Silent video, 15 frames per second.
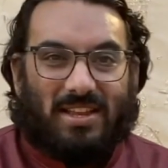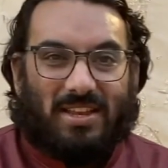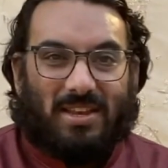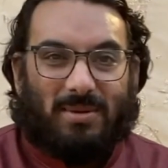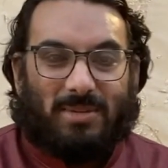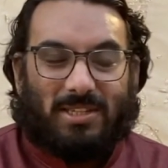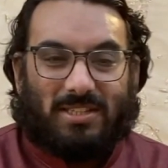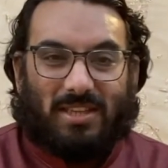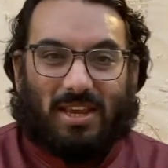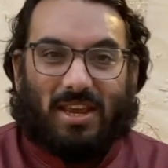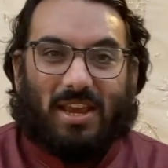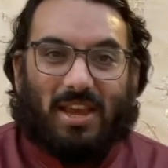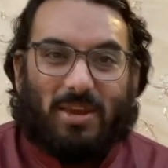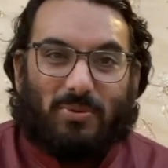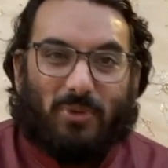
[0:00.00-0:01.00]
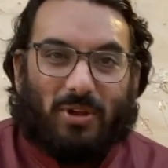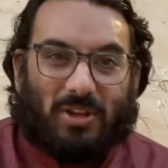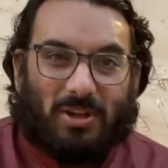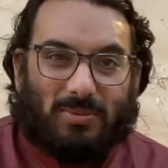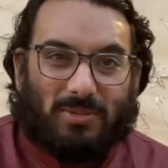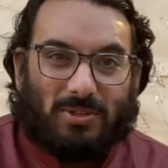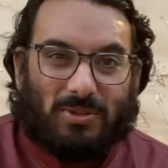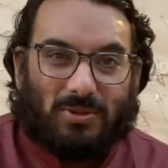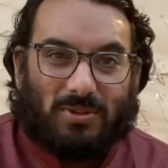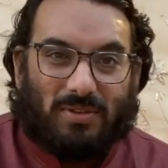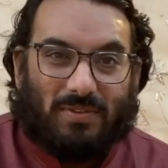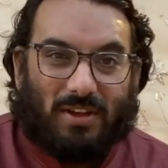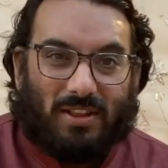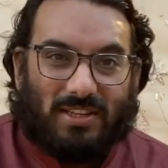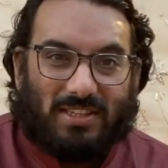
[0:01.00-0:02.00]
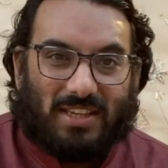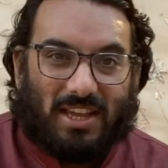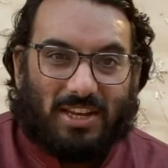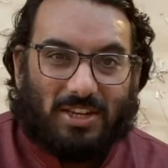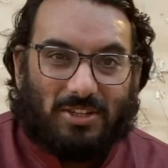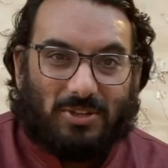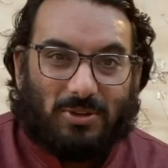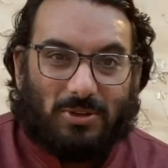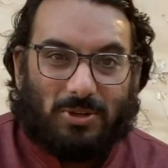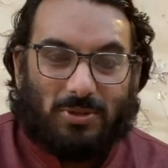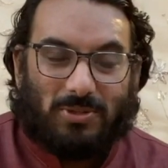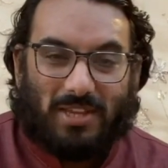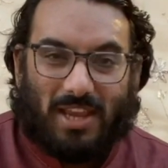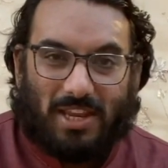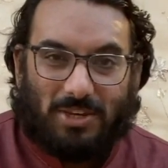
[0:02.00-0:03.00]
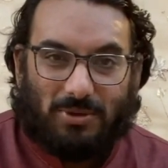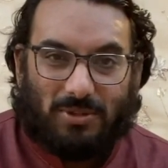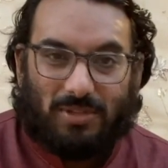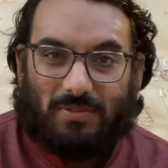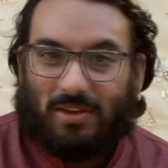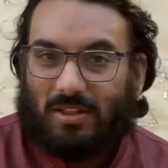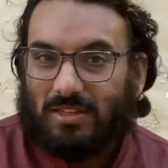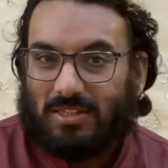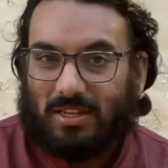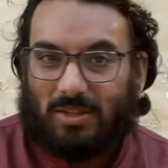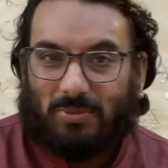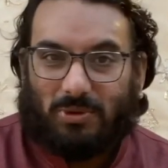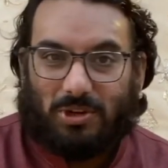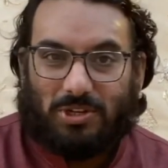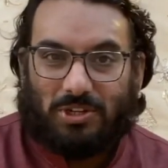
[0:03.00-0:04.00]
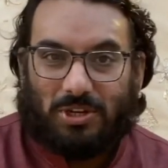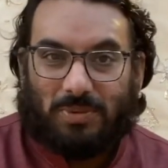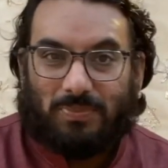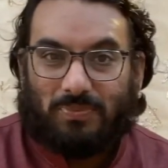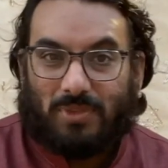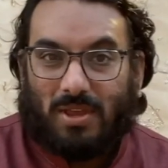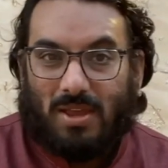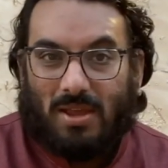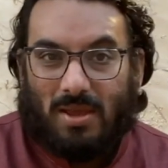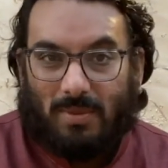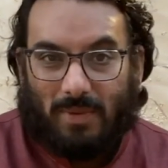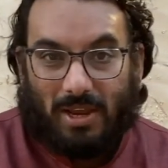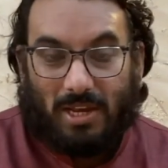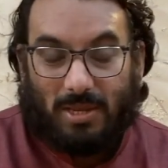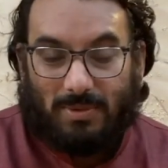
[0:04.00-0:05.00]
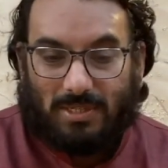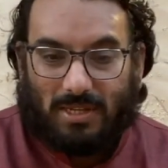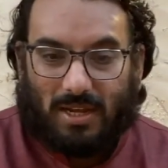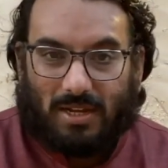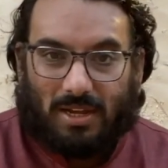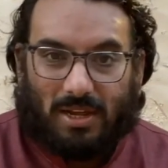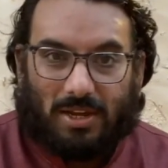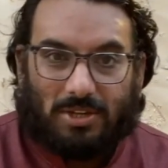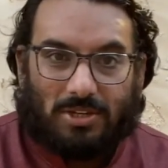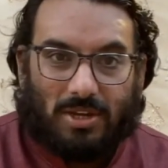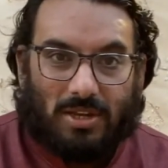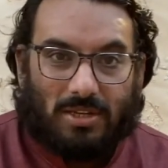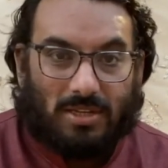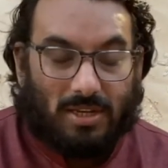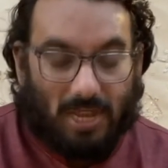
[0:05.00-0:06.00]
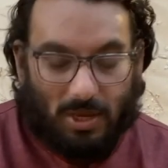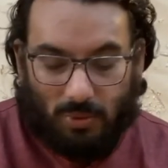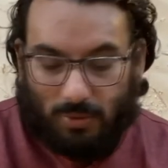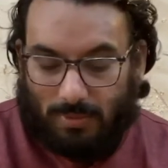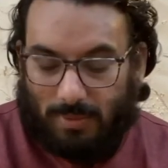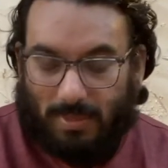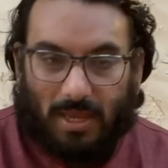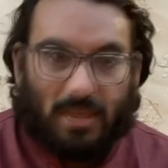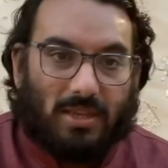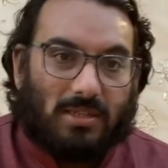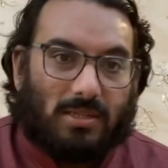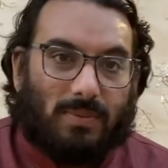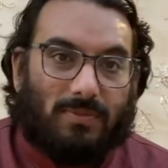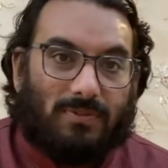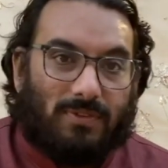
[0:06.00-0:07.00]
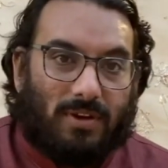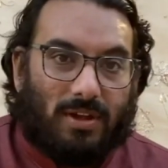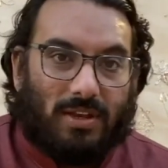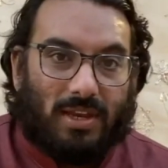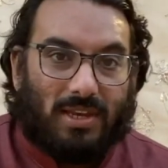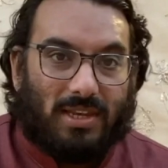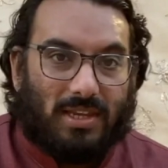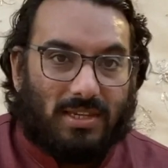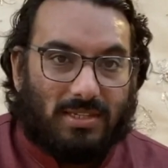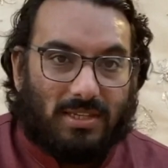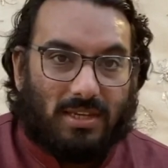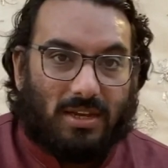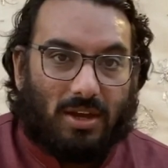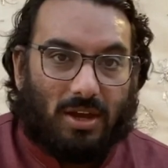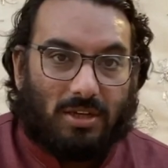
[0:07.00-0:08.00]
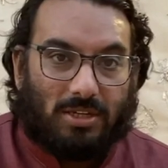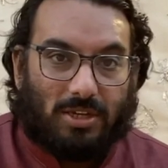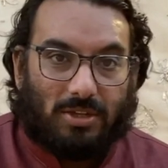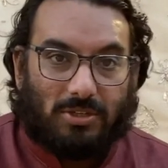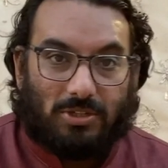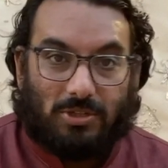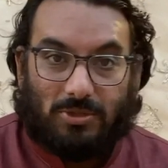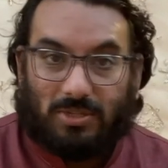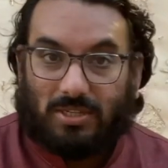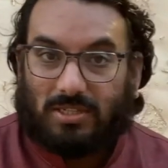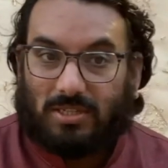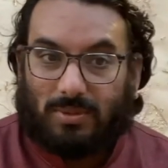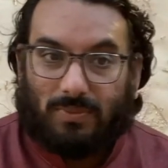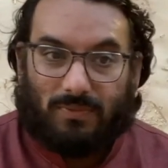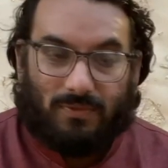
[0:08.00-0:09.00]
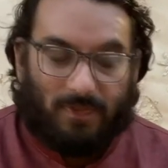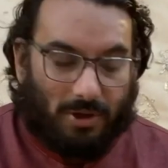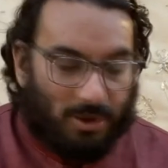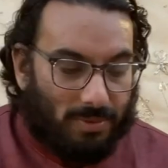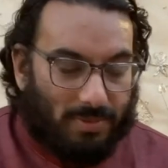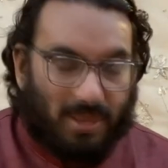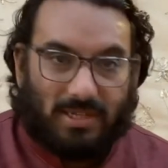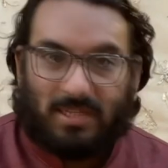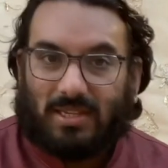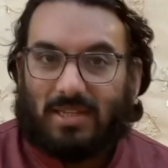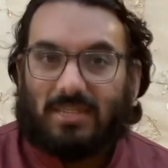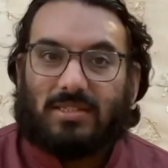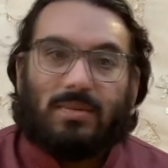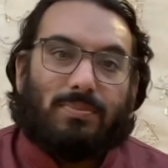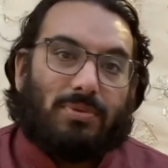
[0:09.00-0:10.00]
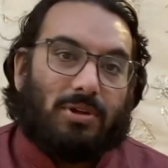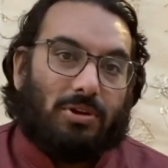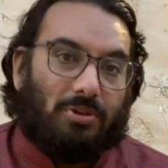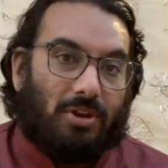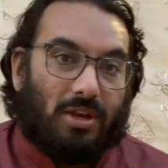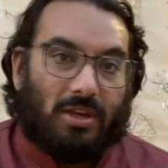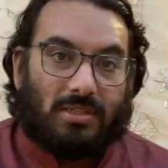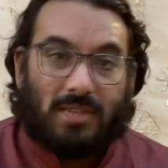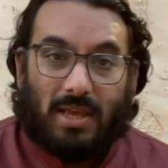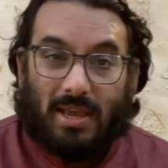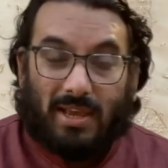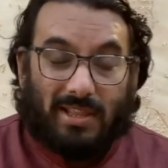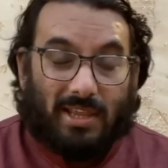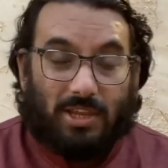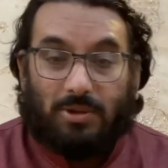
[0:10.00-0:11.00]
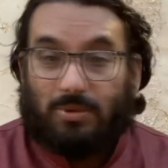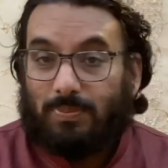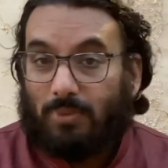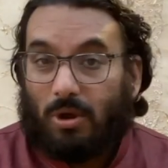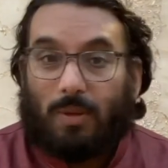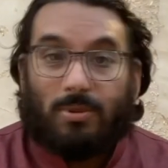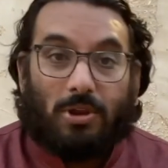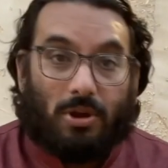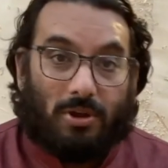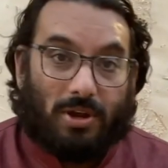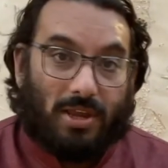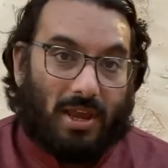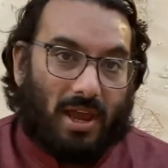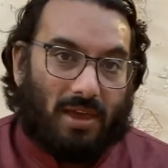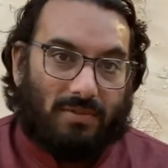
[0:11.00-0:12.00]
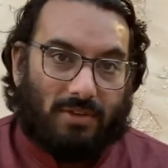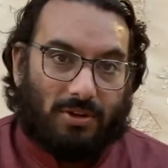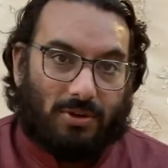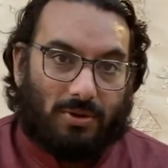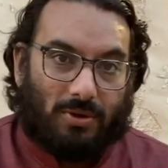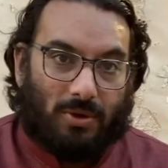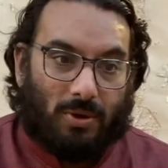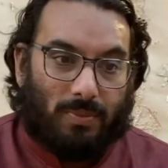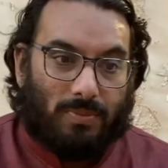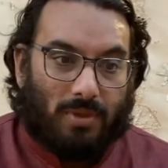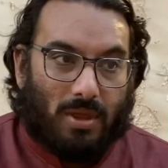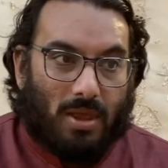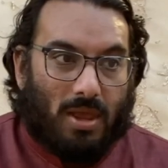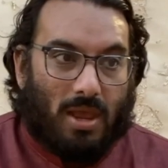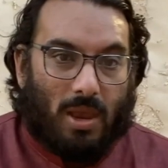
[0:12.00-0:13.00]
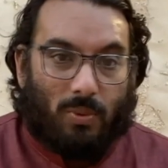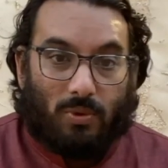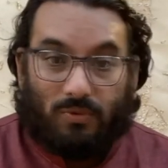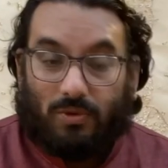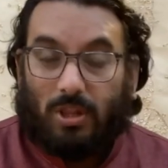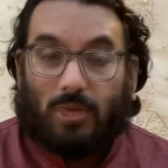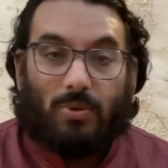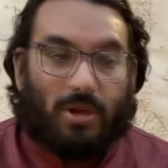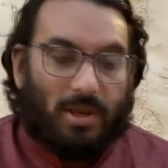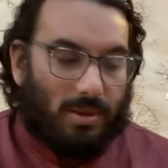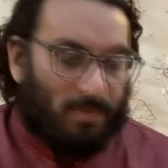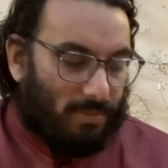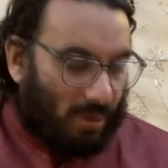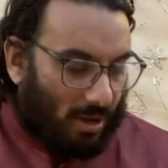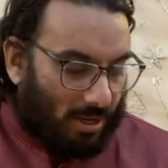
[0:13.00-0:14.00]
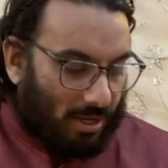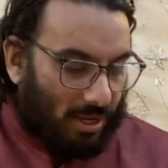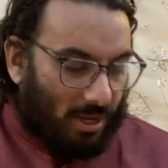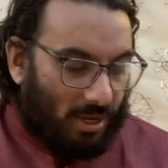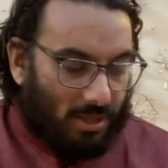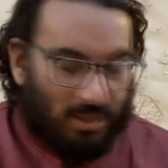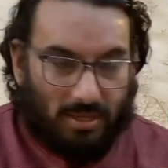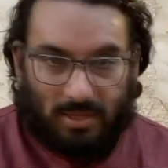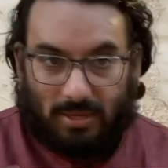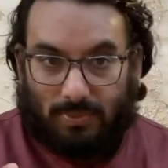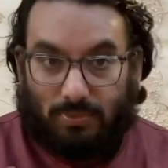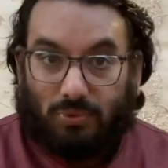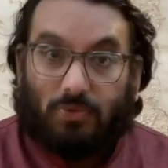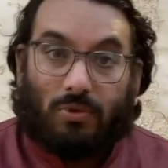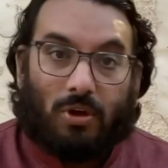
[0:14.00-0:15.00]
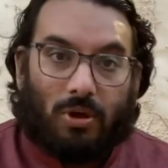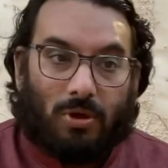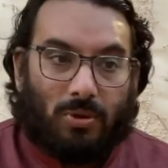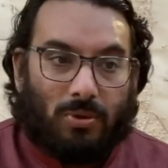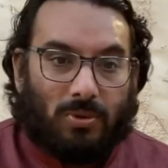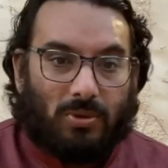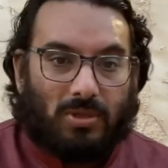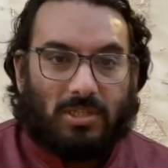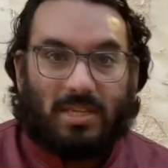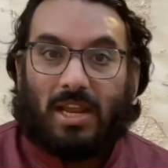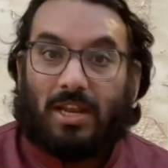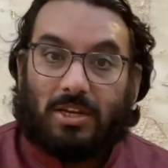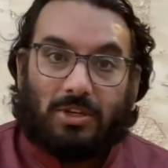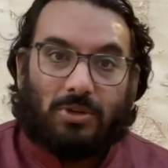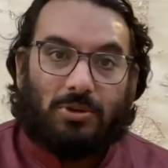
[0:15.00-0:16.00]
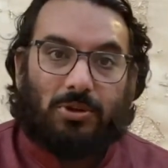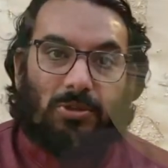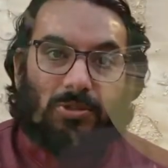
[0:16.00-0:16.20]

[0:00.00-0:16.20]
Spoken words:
Namaste and welcome to Diwali San Antonio's annual Diwali celebration. My name is Akash. Today we'll be making some fun and easy cocktails using some very basic and simple ingredients that you probably already have in your home. And we really want to embody the Puro San Antonio